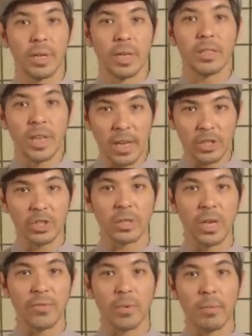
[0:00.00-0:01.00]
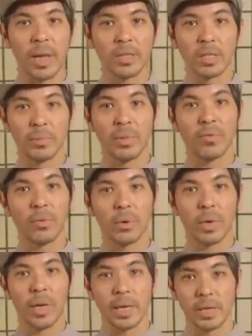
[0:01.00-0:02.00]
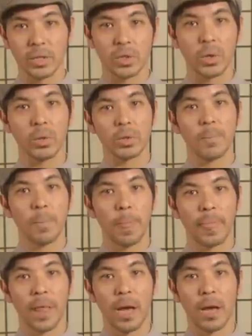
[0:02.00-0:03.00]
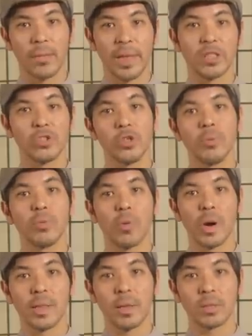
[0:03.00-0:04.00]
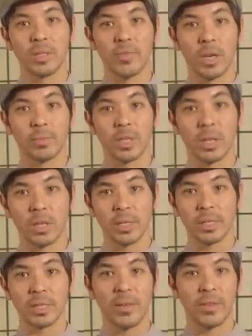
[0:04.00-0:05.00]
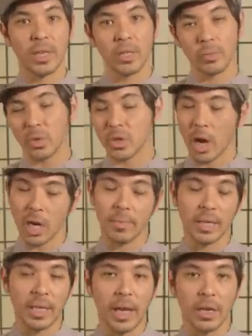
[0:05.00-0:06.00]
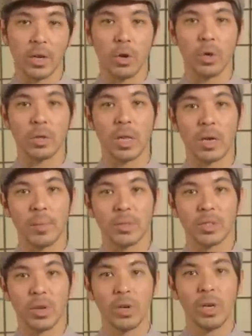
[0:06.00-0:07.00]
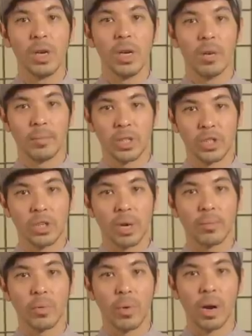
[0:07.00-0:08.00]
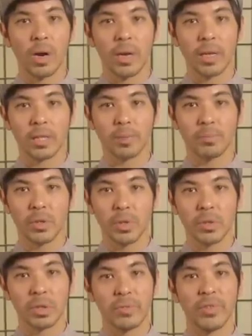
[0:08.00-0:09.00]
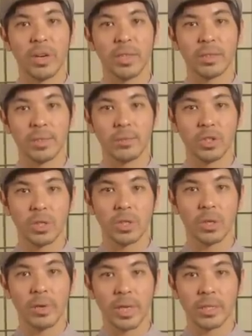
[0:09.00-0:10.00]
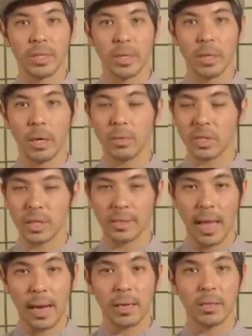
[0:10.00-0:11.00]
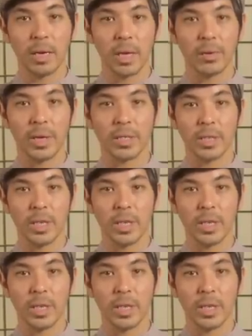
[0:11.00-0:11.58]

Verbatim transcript: intentionally fermented before it is sold. Uh, that's shu pu'er, and that was developed in the early 70s. And we'll talk about that in a whole other episode. But sheng pu'er is produced very similar to green tea, almost exactly like green